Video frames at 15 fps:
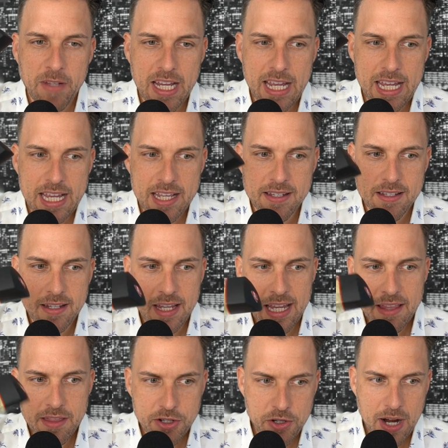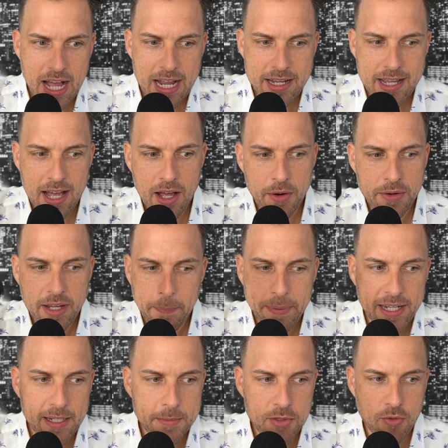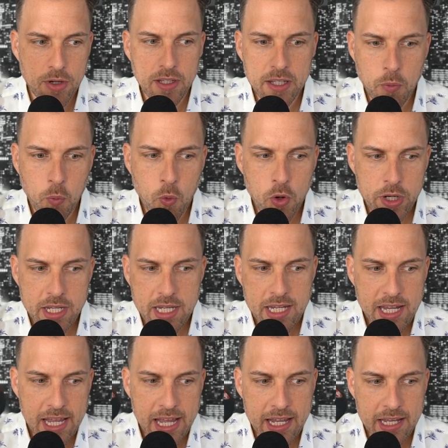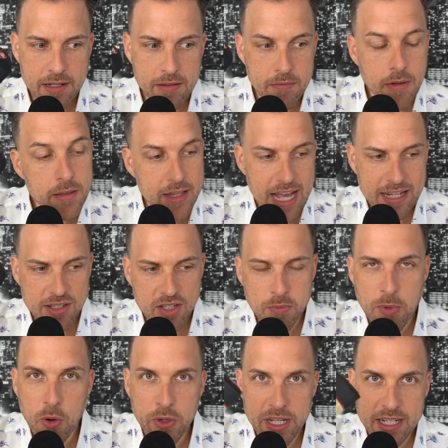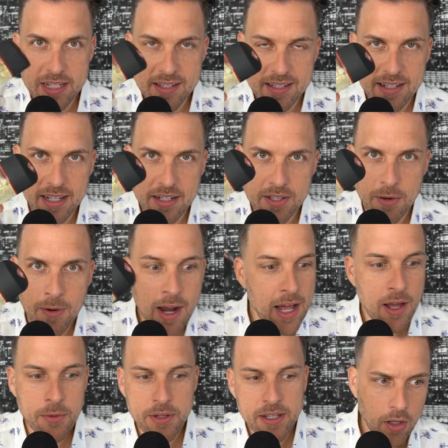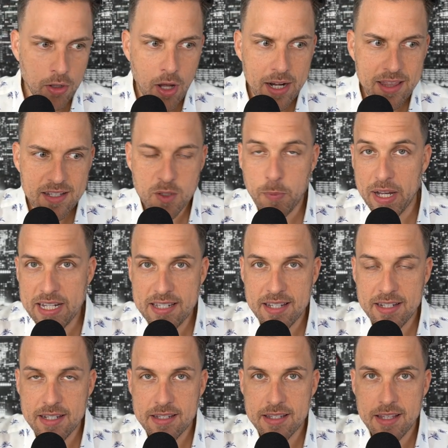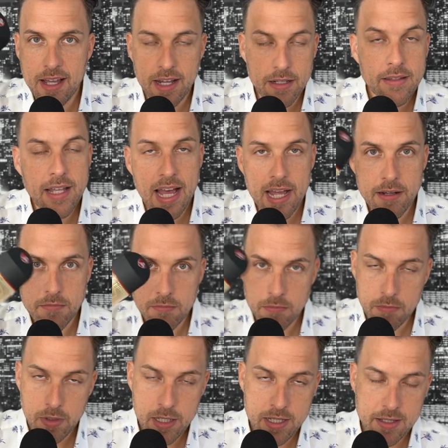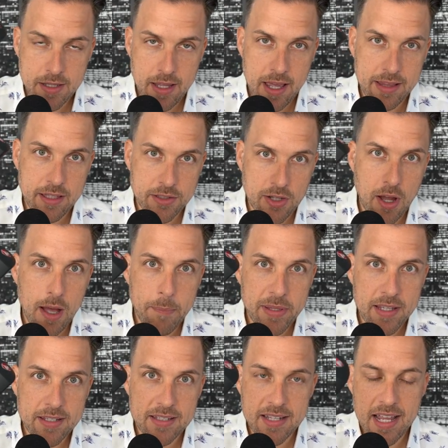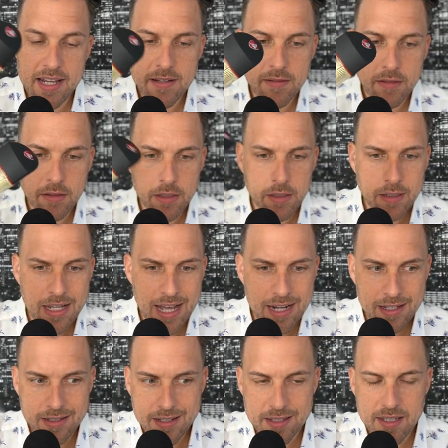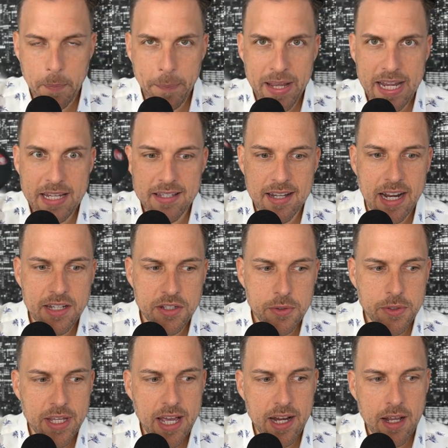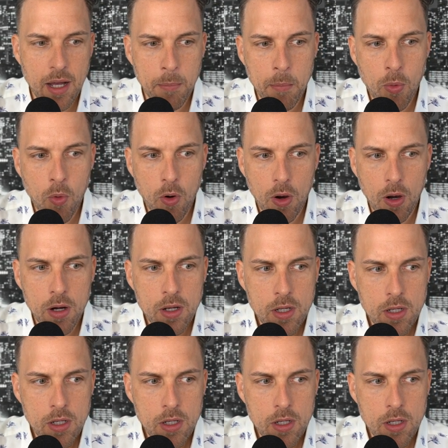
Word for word: And in the dry down, it becomes really woody and that smokiness sticks around. A lot of the spiciness that, that is at the top of the scent kind of dissipates and I do get a more